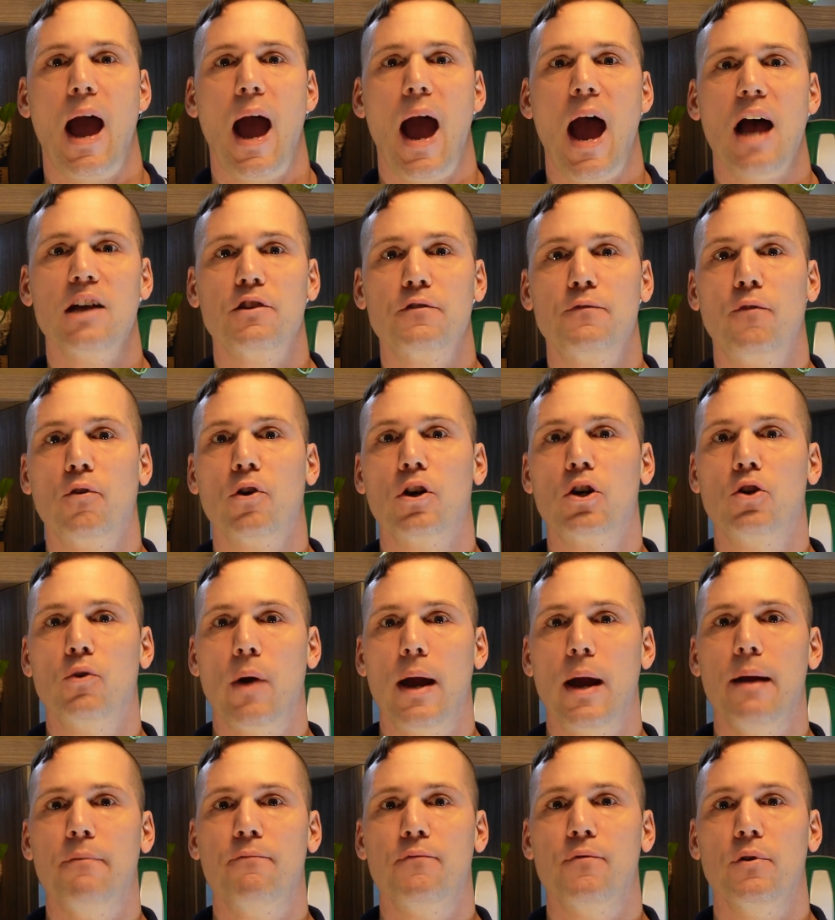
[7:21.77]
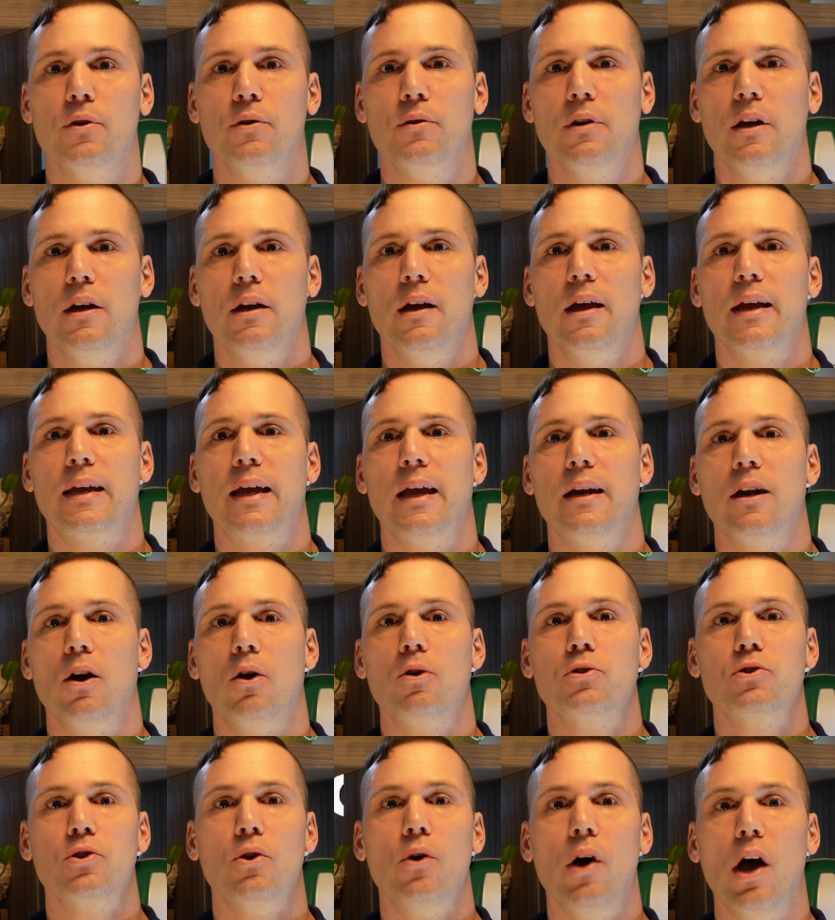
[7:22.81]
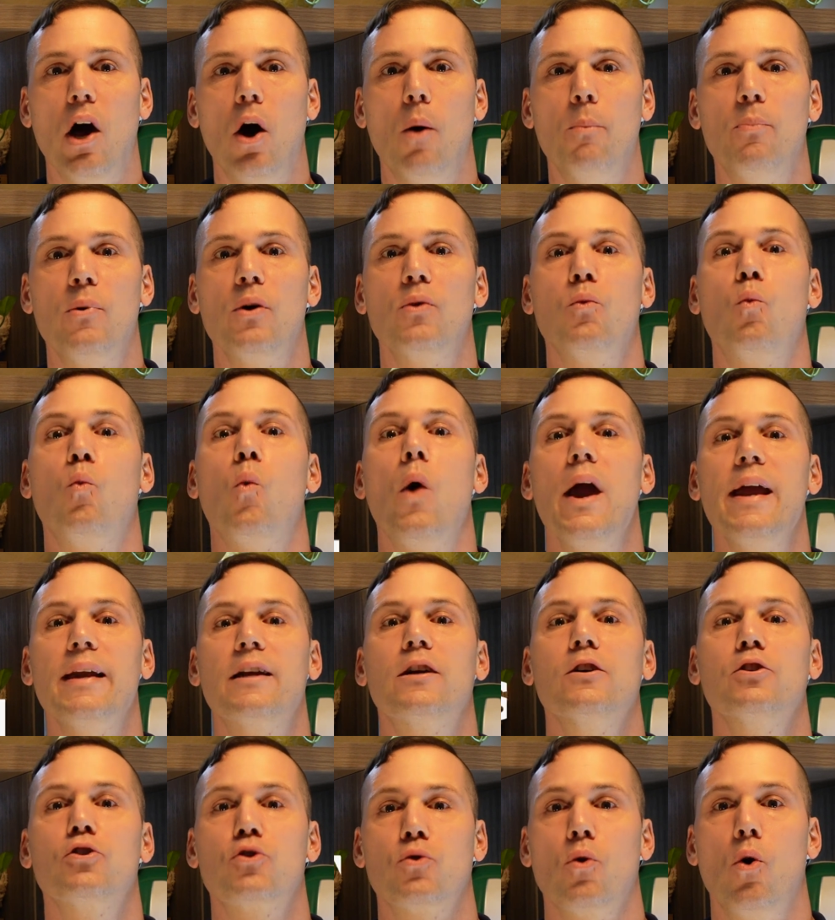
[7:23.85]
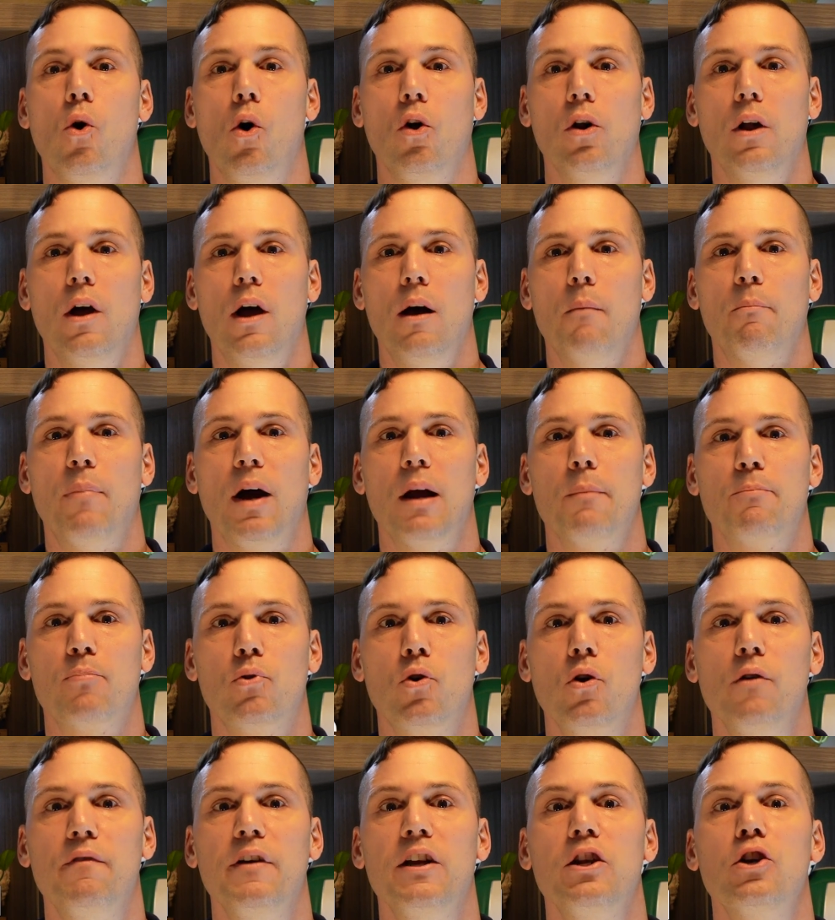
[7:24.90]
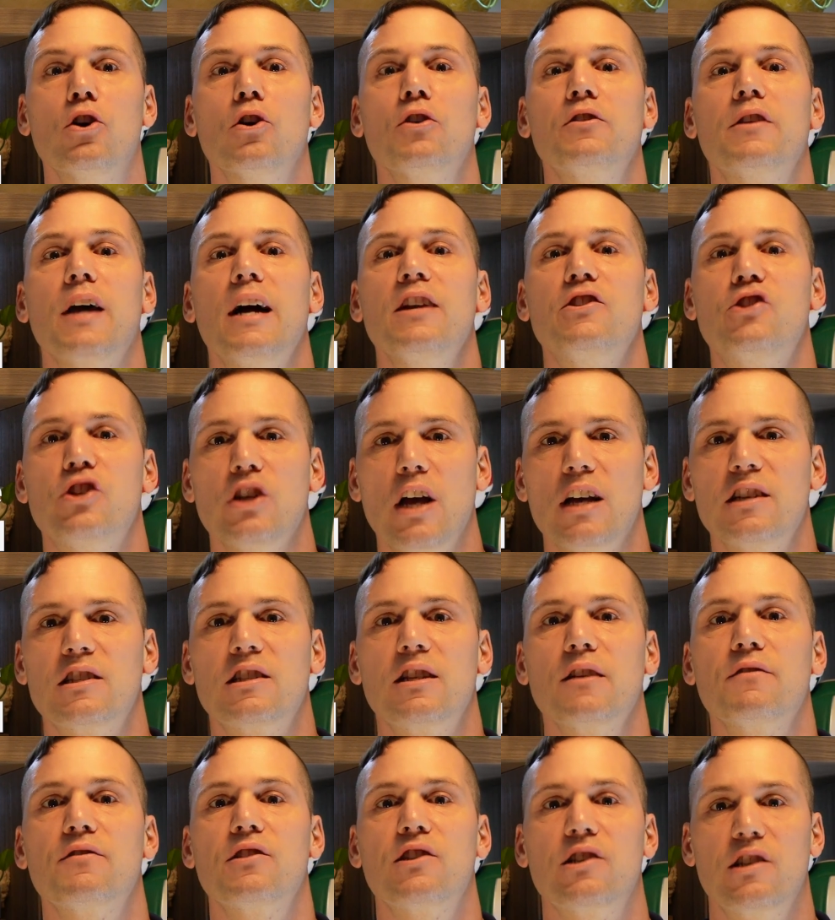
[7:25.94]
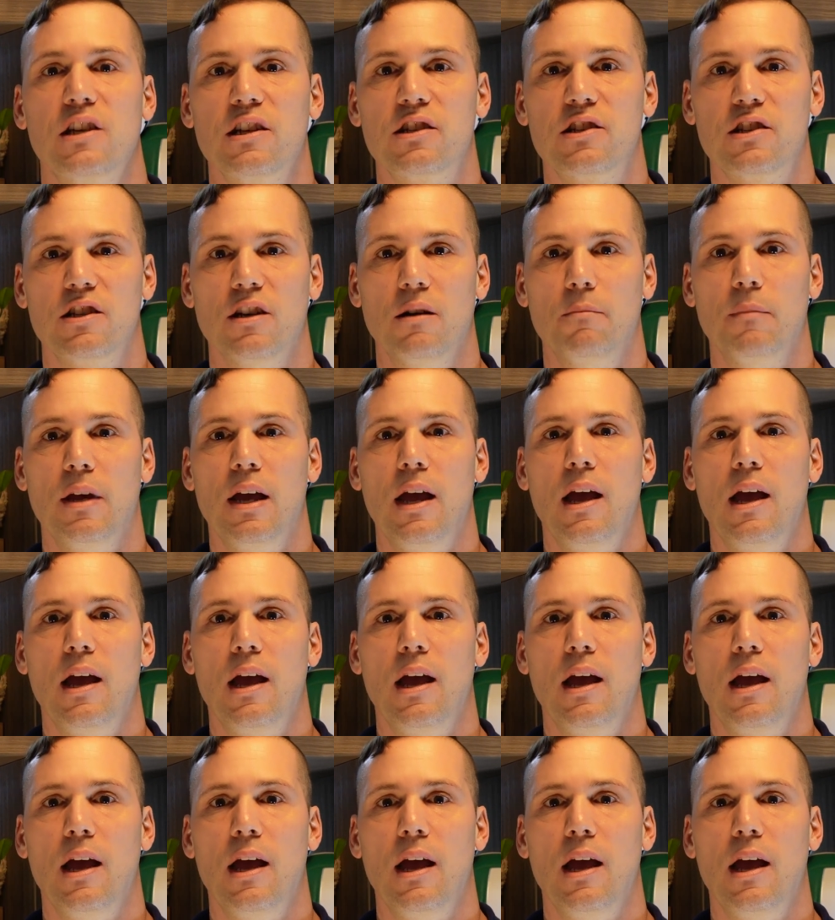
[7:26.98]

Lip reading: As for grapefruit, it can also help with weight control by improving your digestive system